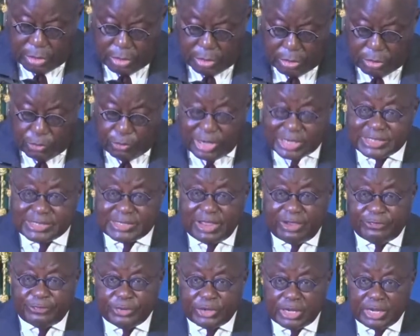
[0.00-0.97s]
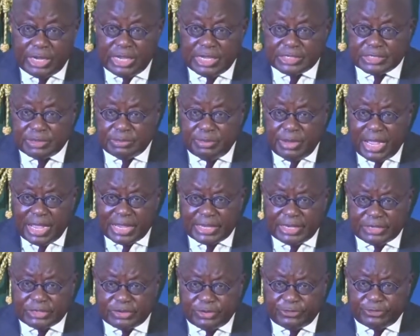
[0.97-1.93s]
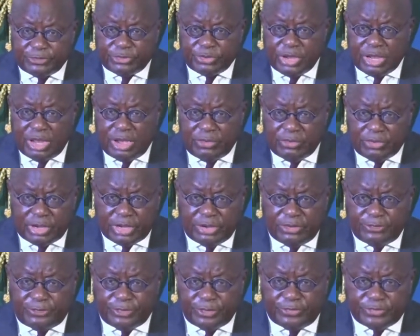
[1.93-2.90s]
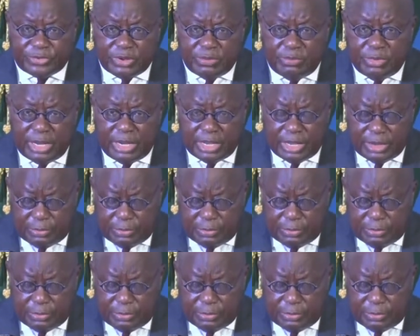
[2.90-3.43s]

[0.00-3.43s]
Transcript: West Africa has a market of 350 million